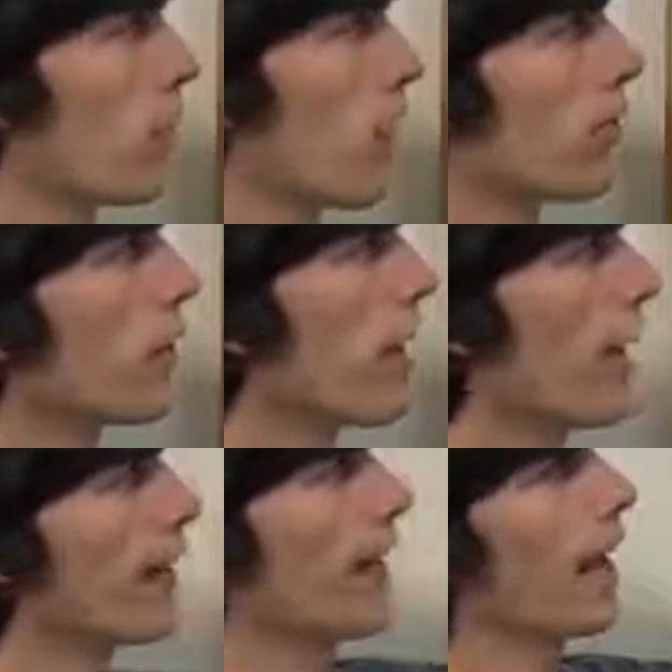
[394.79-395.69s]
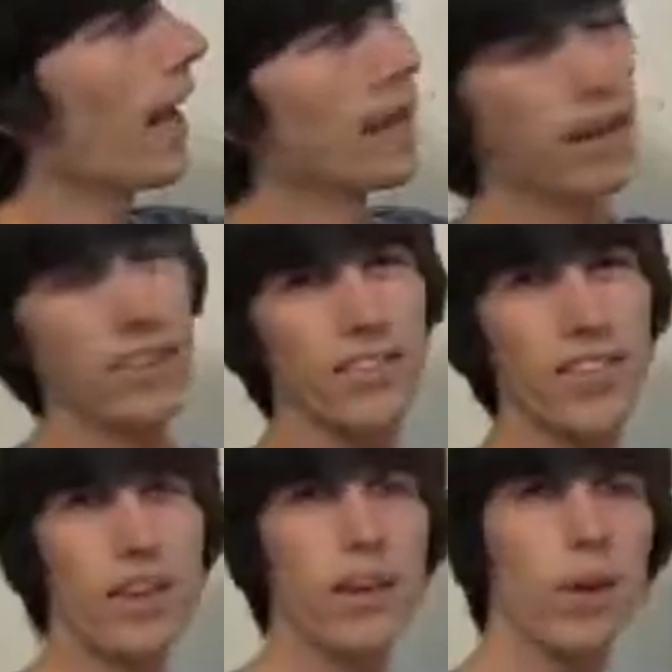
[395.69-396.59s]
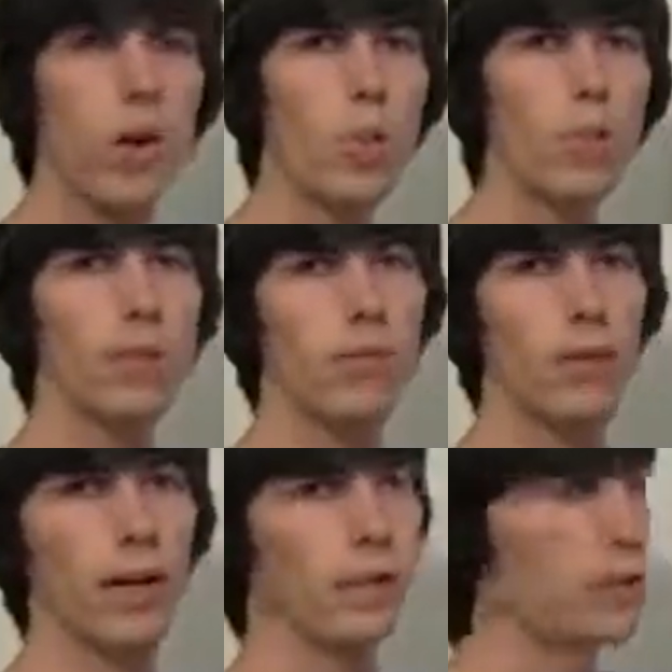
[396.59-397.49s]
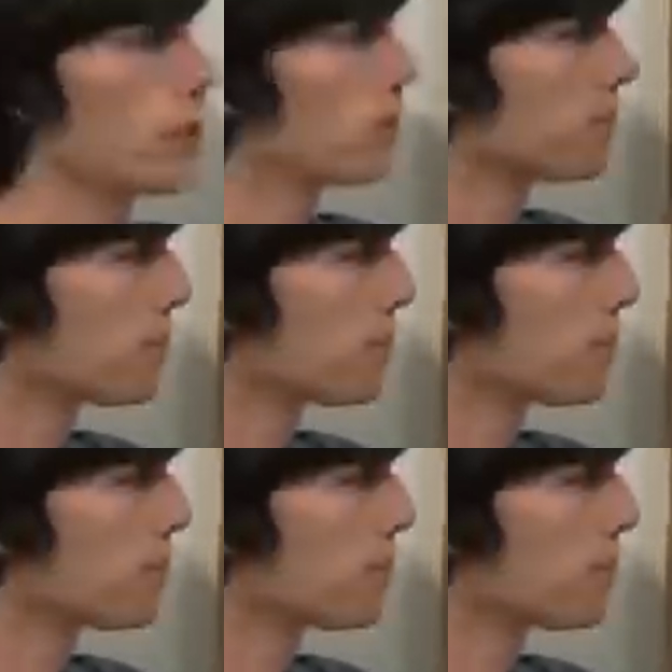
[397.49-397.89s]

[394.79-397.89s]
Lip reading: drive and it had a center open differential.